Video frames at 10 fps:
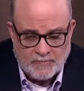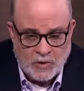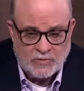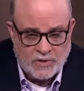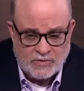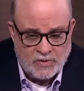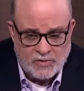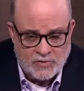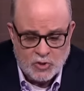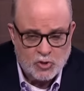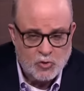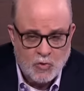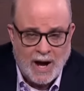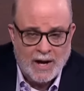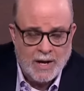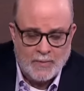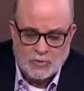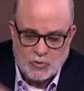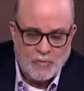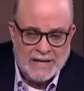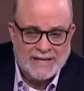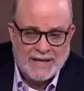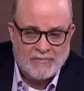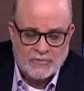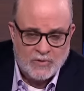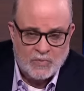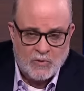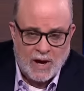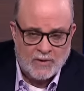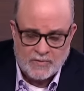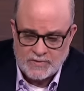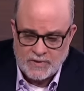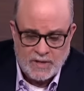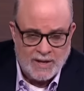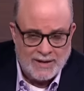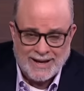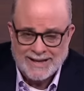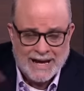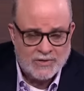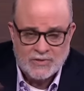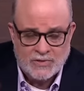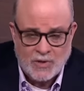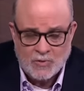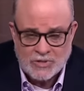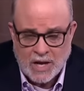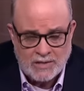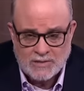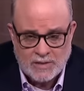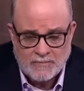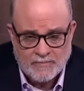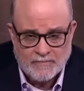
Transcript: Those decisions are too high up, too many levels of bureaucracy. Elections don't change it.